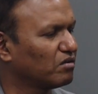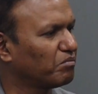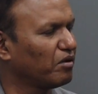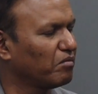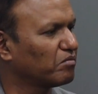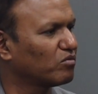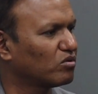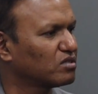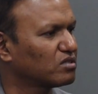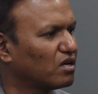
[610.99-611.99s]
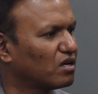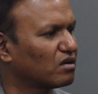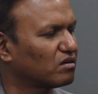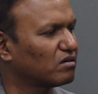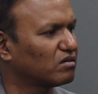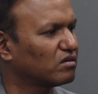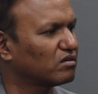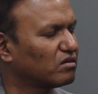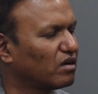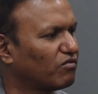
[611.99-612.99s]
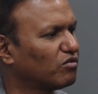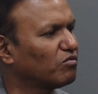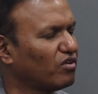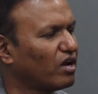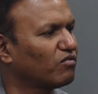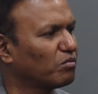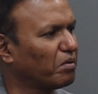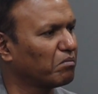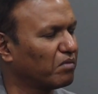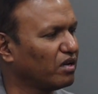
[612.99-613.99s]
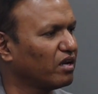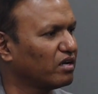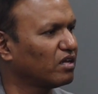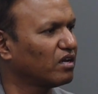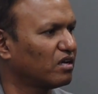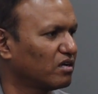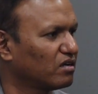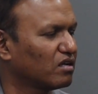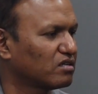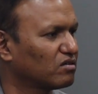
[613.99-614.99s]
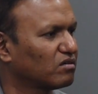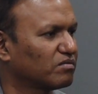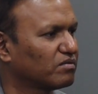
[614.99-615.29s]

Premium courses are we have to pay money and then learn. That's all.